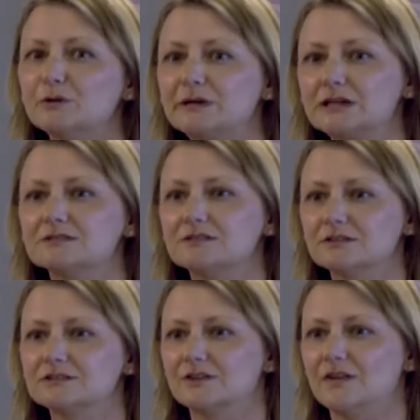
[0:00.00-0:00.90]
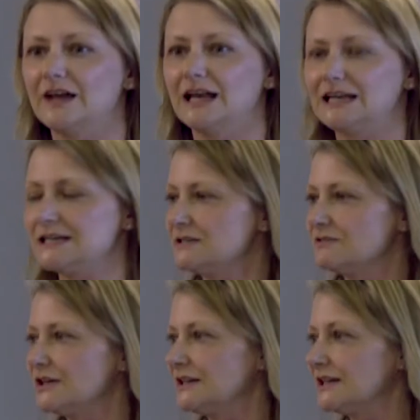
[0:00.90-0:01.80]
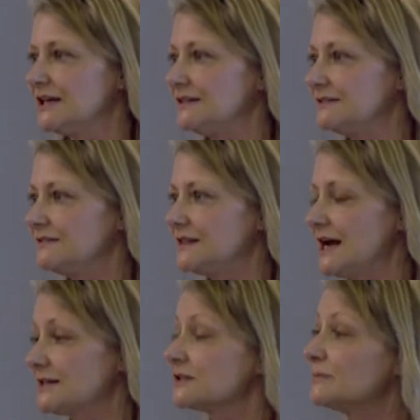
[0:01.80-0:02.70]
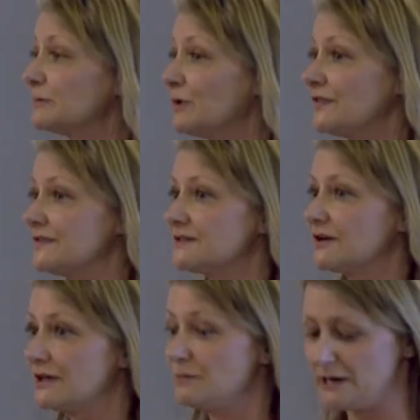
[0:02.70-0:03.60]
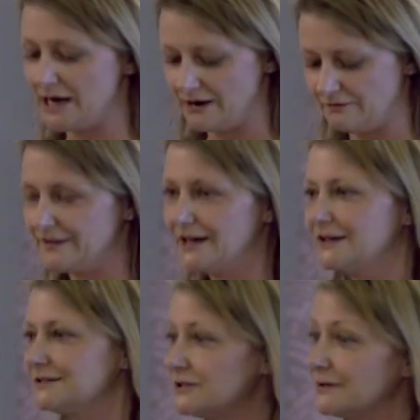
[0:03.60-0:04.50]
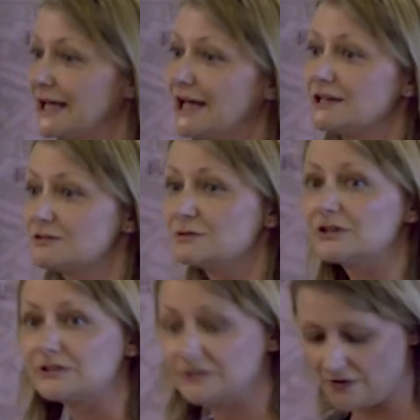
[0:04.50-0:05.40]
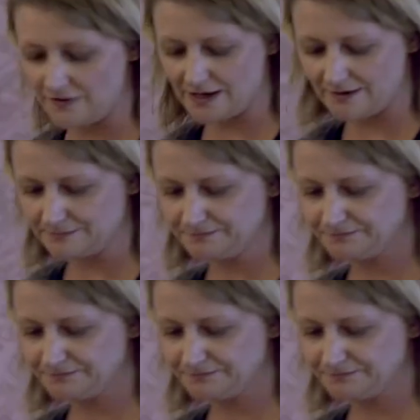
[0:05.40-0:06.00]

we'll be consulting on that later on in the next coming months. So keep an eye out for that and do engage with us on that.